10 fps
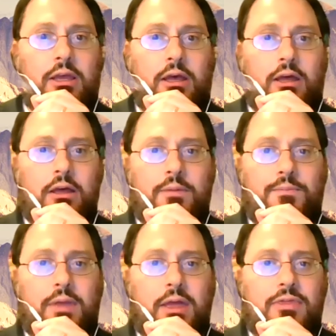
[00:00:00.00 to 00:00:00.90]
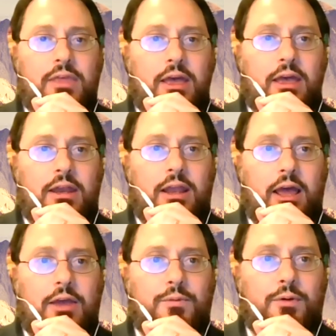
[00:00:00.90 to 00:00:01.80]
And then
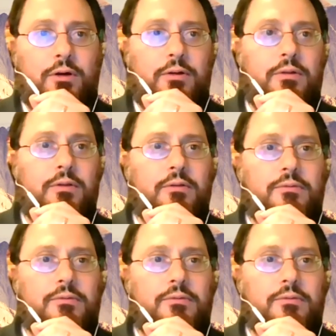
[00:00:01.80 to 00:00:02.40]
I will